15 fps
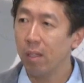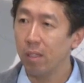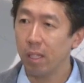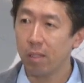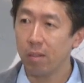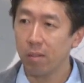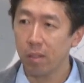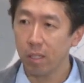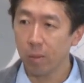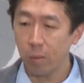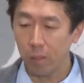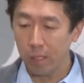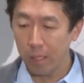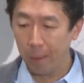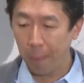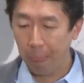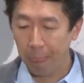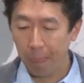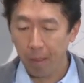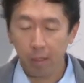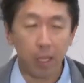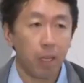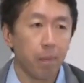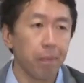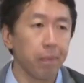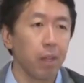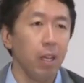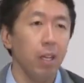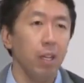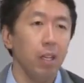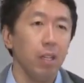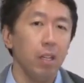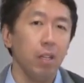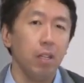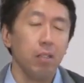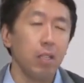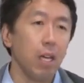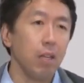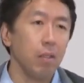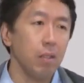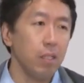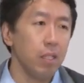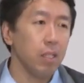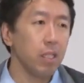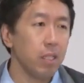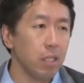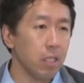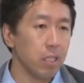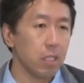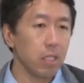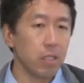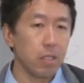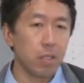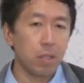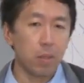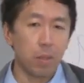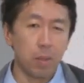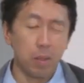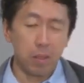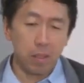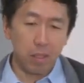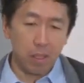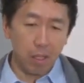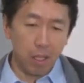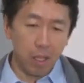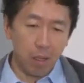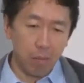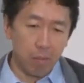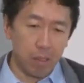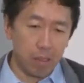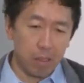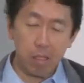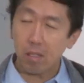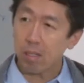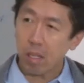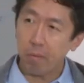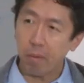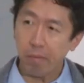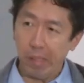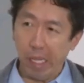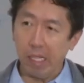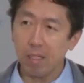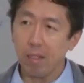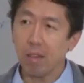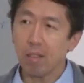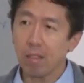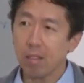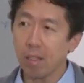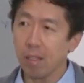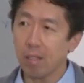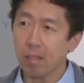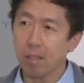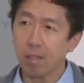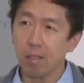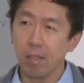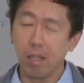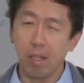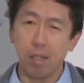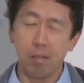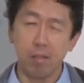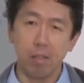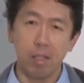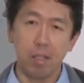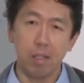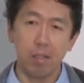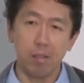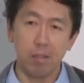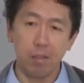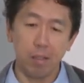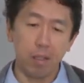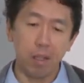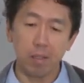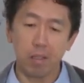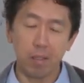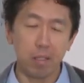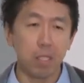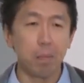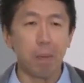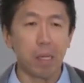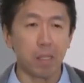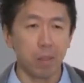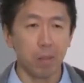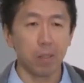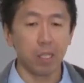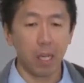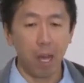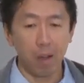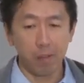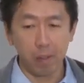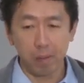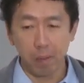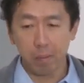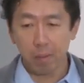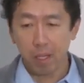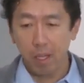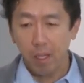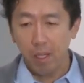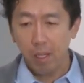later in this quarter. Okay. Now, in addition to these type of diagnostics, how to debug learning algorithms,